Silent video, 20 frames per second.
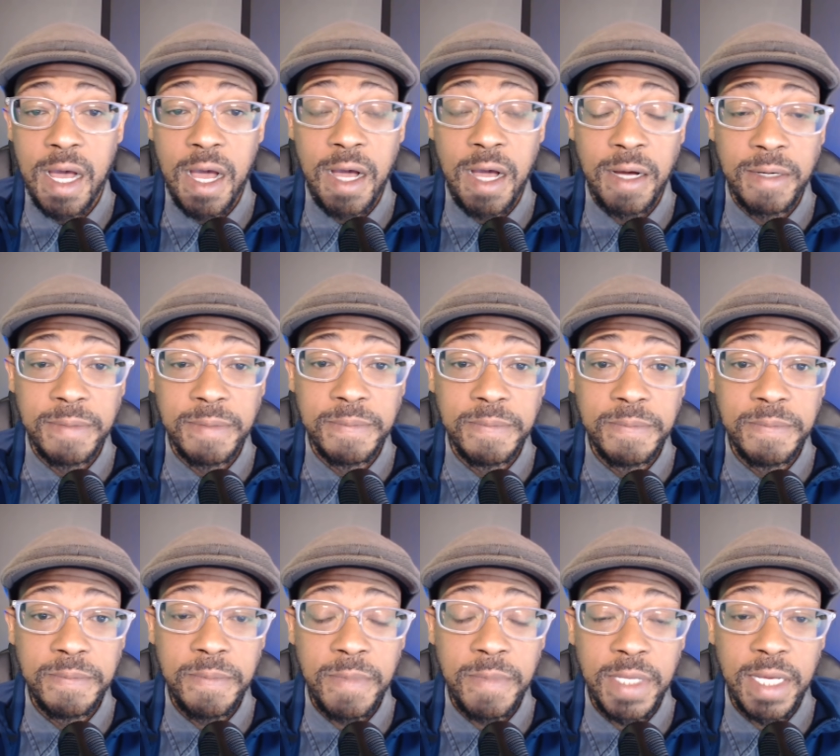
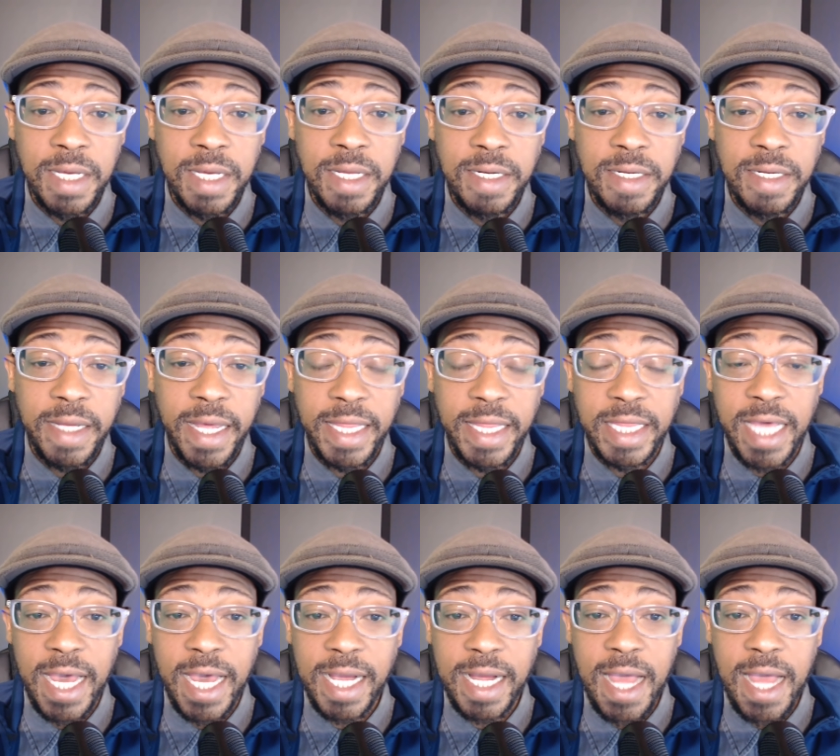um, and
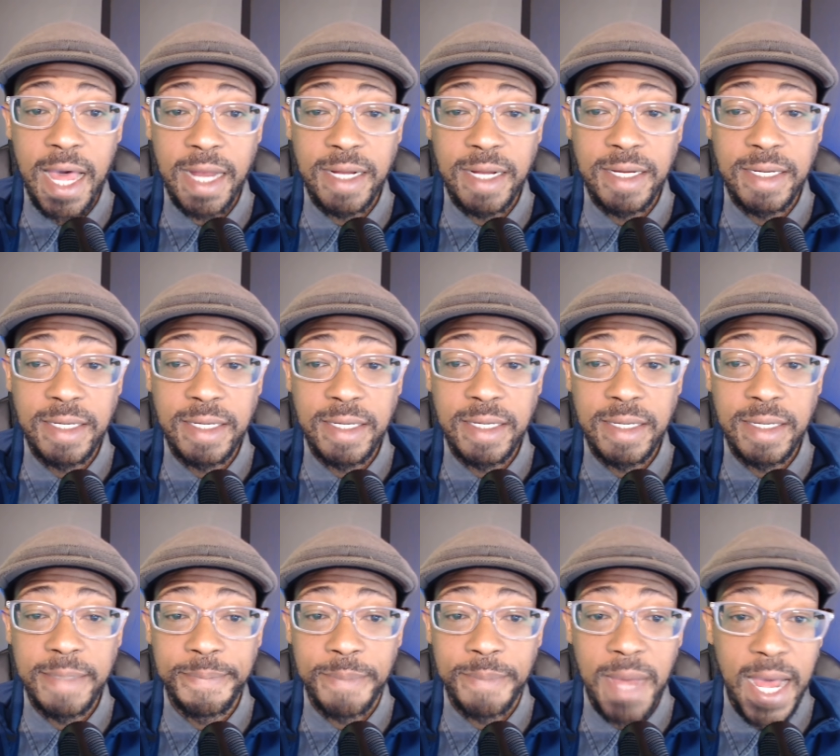and that kind of
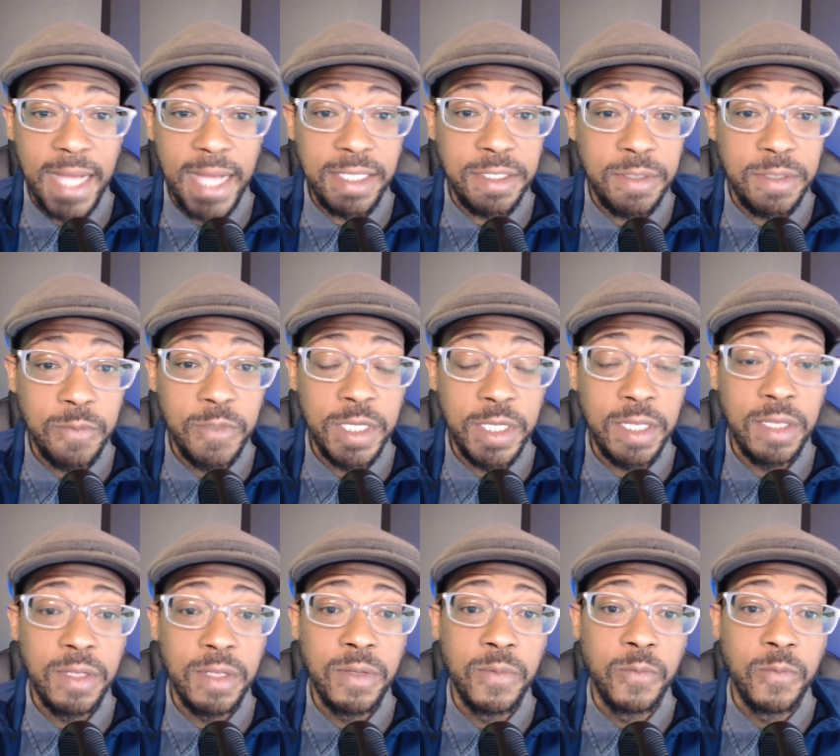matched with